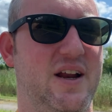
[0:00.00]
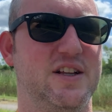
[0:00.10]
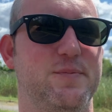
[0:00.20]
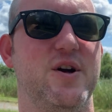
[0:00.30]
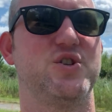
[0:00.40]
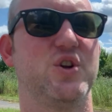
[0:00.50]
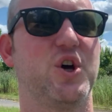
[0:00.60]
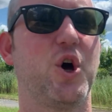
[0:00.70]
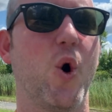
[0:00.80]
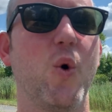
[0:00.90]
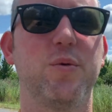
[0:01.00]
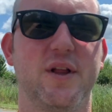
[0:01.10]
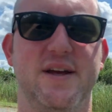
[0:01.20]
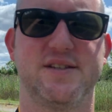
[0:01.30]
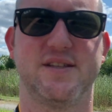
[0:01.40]
It inspires you to go
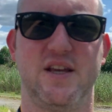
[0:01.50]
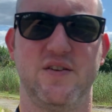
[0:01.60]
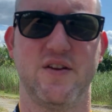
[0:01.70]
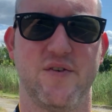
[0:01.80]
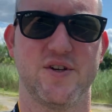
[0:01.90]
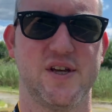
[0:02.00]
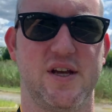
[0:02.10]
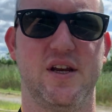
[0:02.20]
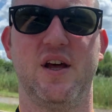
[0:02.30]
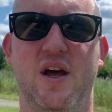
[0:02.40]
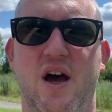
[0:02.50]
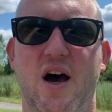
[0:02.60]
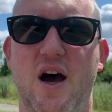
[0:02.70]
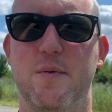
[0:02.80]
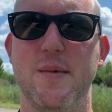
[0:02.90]
places that you've never seen.
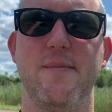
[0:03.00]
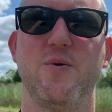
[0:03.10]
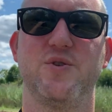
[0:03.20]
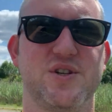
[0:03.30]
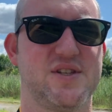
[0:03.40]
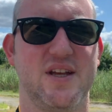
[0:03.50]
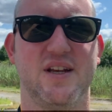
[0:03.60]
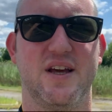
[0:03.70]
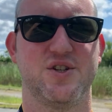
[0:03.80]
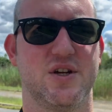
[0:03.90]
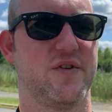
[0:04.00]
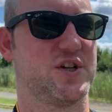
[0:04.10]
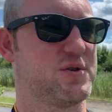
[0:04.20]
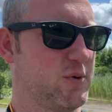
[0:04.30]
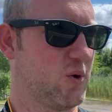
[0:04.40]
Uh, maybe with just the intention of
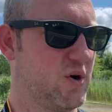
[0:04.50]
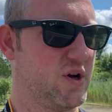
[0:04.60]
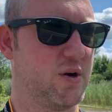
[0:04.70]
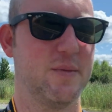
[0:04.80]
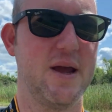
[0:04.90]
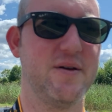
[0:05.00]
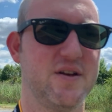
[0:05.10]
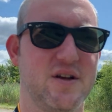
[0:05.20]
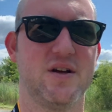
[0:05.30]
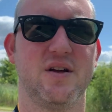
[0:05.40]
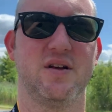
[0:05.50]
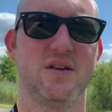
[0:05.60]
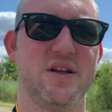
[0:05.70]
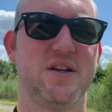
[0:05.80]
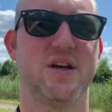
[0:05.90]
exploring or maybe
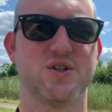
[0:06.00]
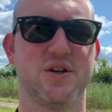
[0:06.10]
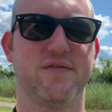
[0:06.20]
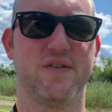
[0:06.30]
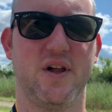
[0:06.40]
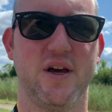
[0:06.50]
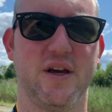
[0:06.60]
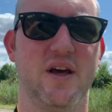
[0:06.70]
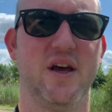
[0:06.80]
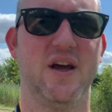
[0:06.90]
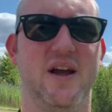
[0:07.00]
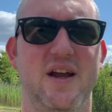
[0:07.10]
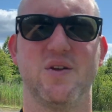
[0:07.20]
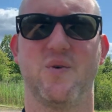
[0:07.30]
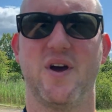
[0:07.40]
the intention of flying.
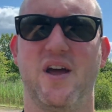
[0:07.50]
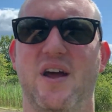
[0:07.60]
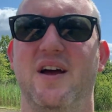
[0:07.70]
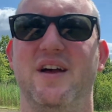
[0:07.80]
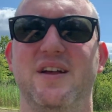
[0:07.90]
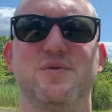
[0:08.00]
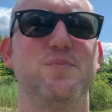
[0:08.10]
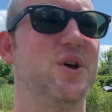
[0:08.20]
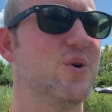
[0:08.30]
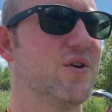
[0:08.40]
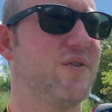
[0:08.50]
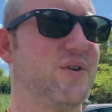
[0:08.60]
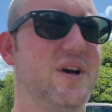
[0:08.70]
Either way, it's beautiful.